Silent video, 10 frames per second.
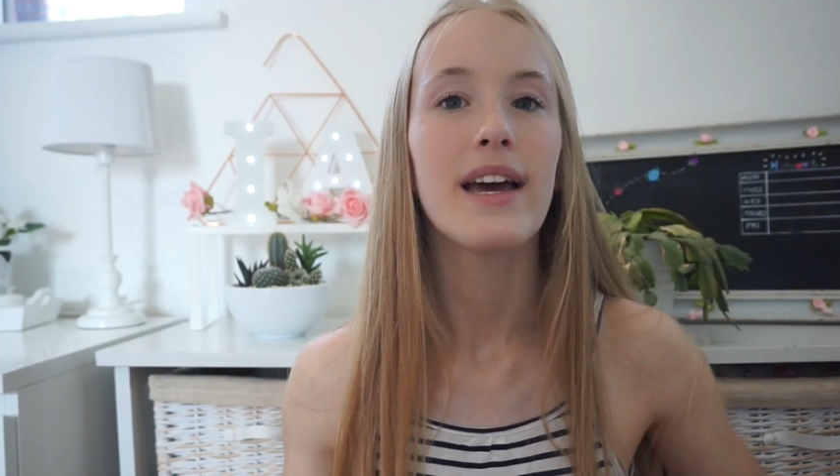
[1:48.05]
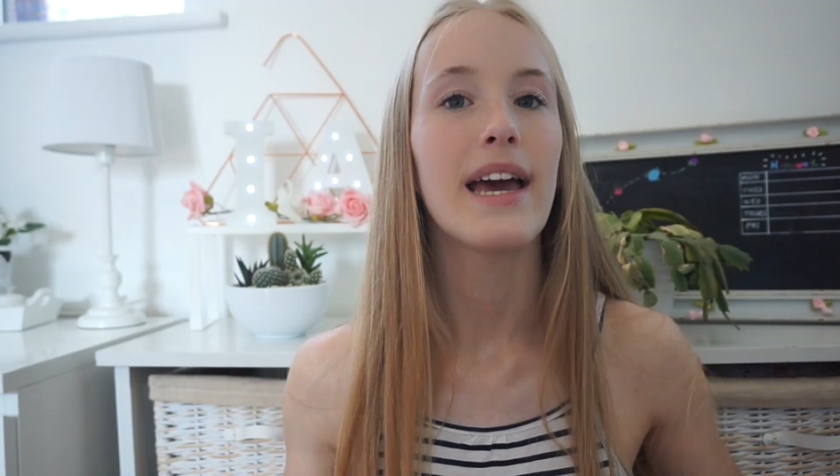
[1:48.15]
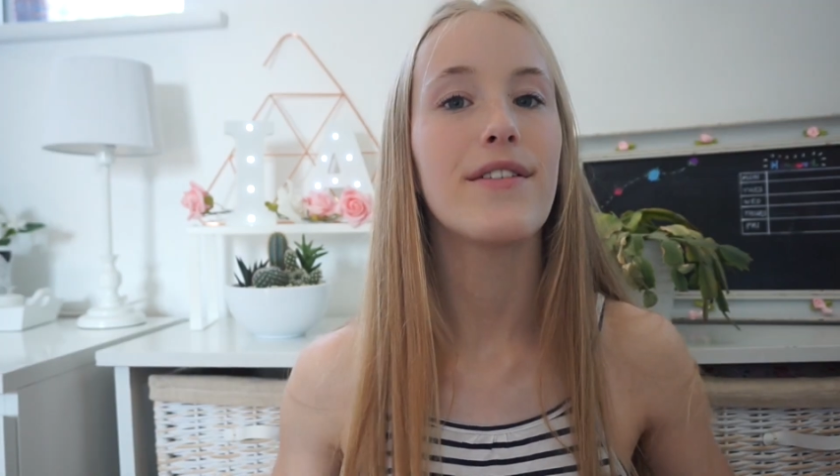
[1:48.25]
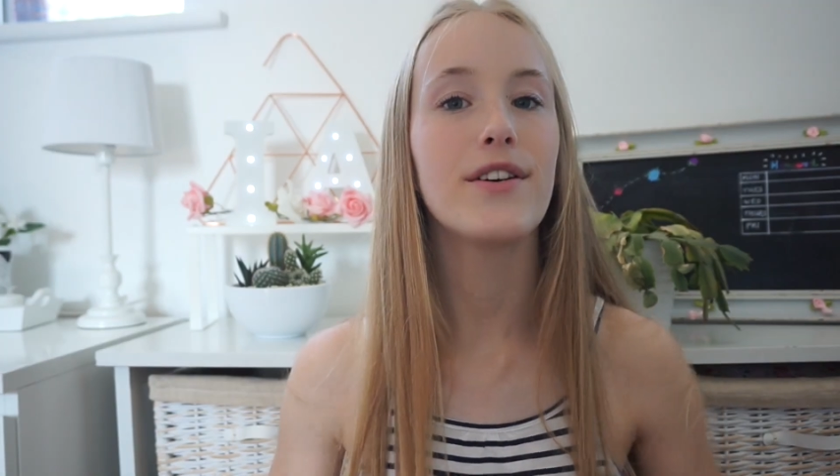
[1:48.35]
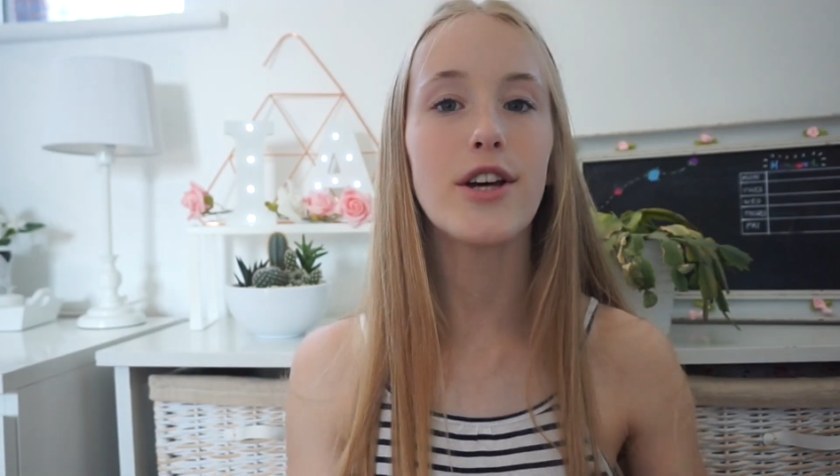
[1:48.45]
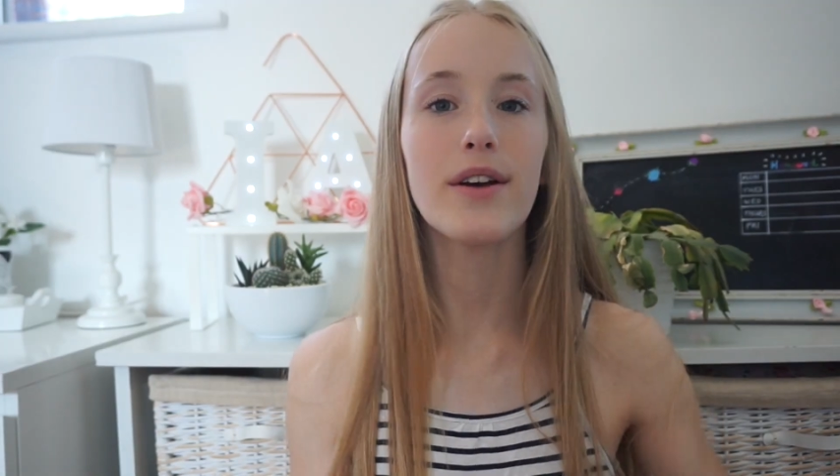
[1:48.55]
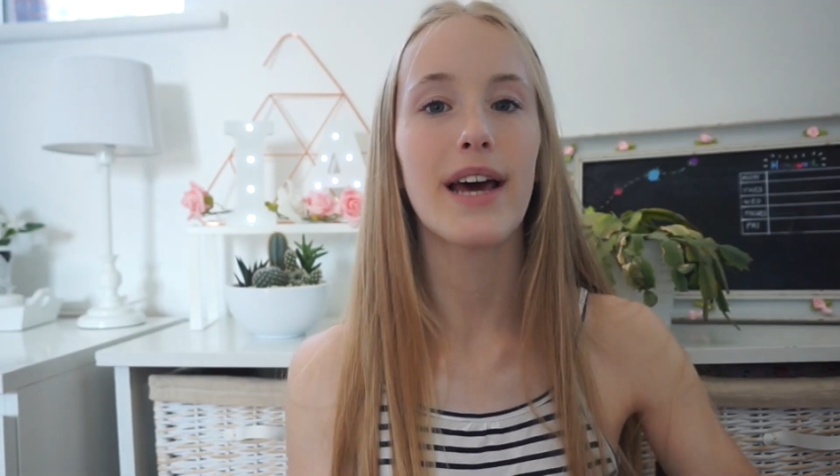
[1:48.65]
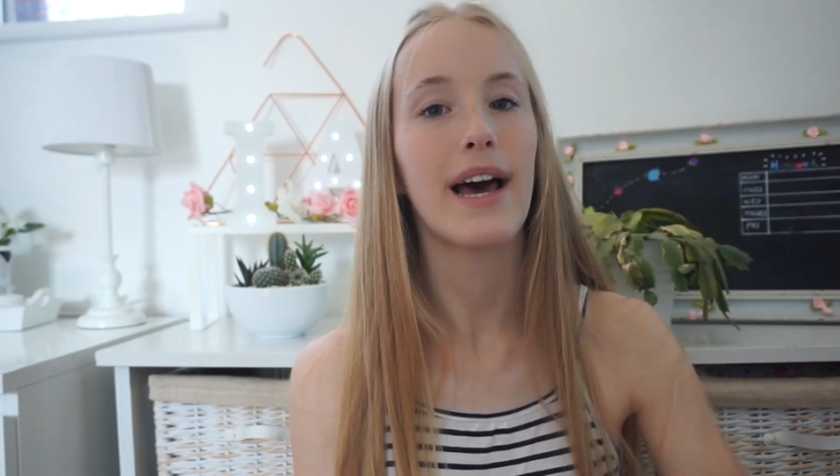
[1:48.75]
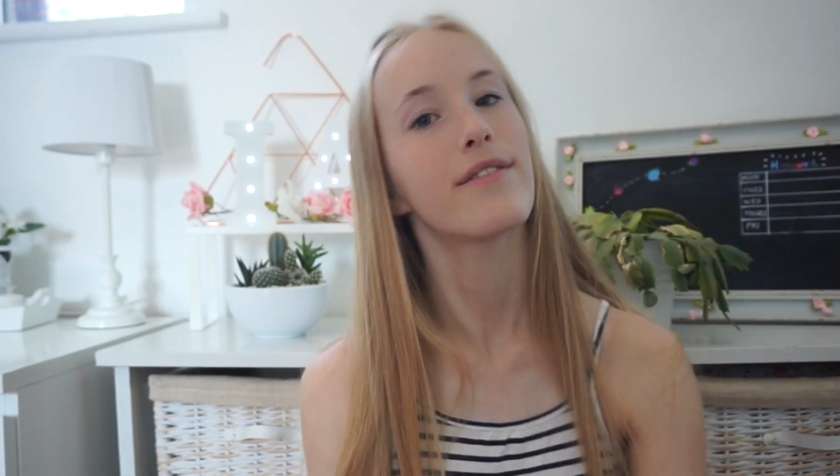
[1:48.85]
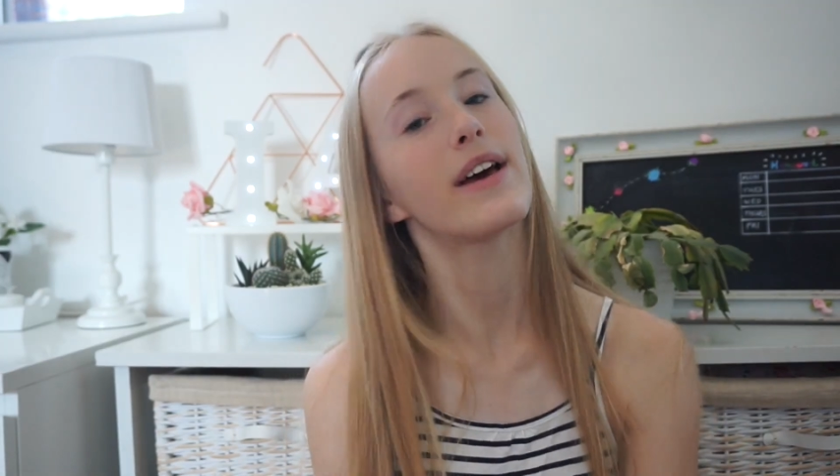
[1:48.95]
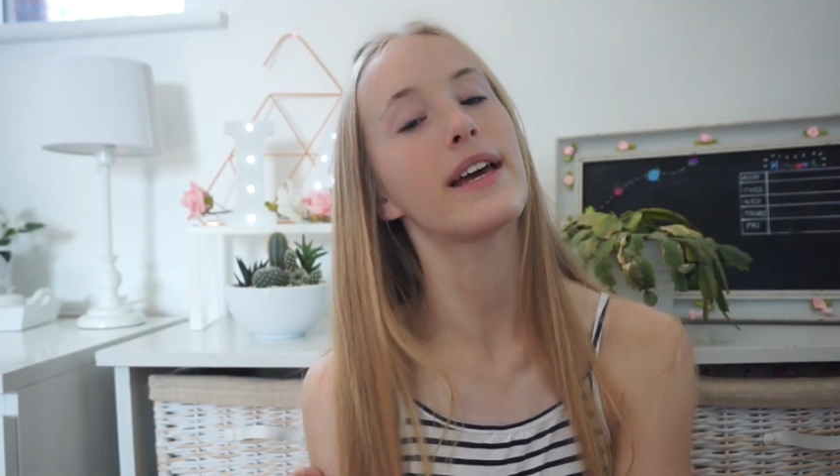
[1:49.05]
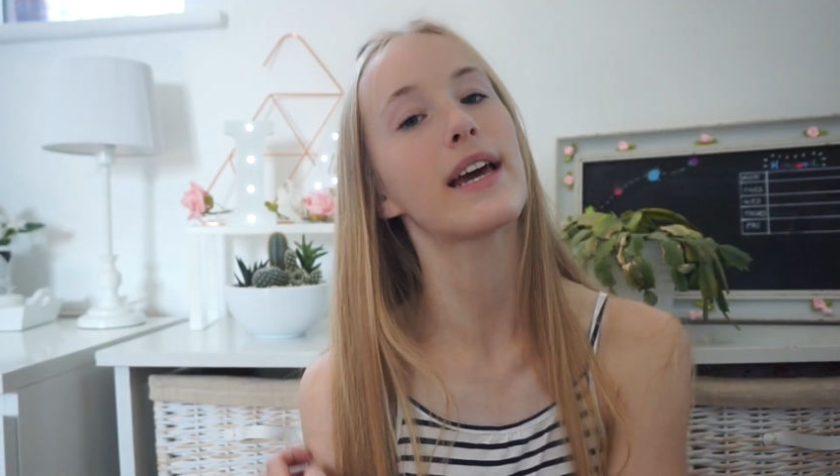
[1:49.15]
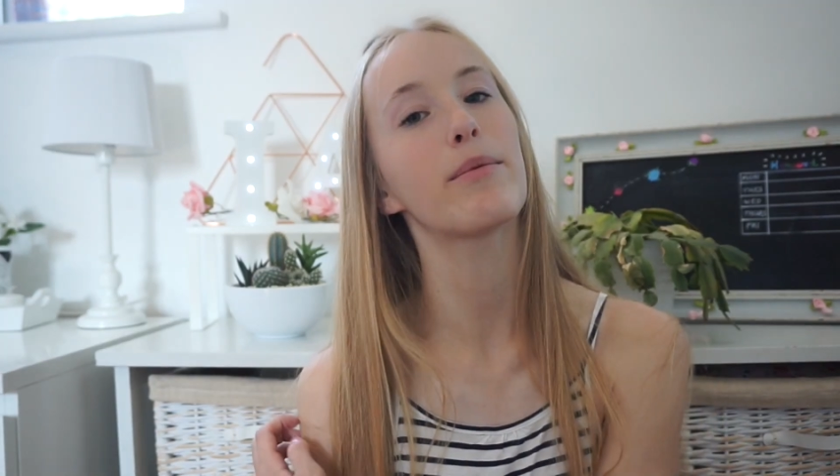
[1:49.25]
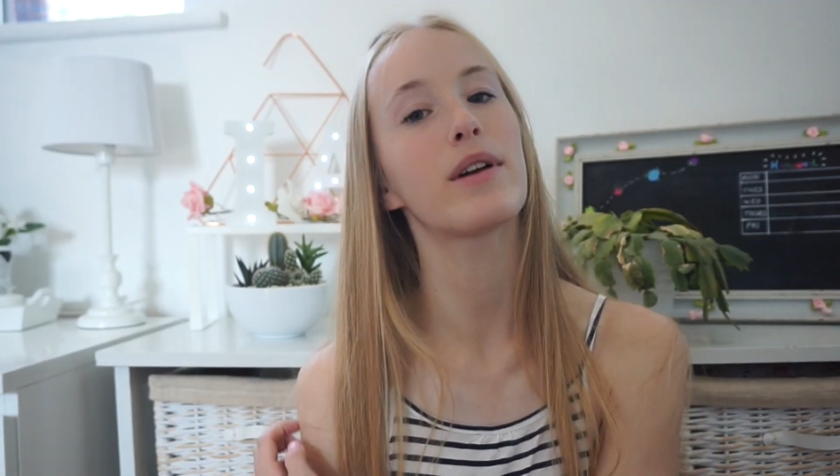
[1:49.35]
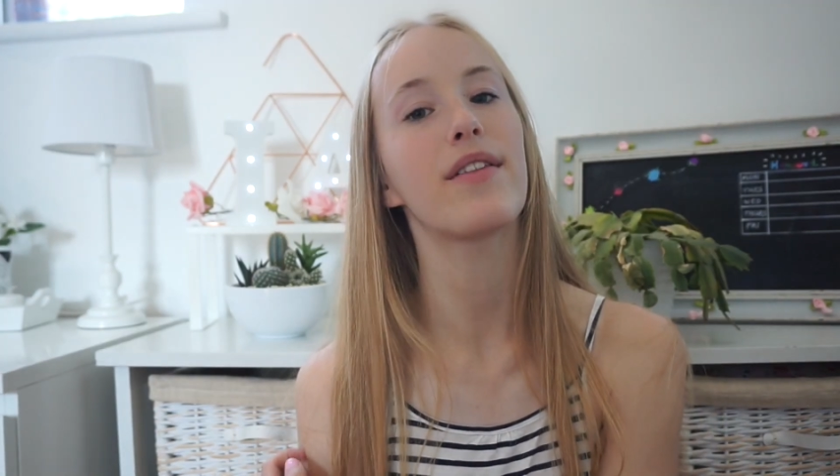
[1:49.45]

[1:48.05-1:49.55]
If you don't have a camera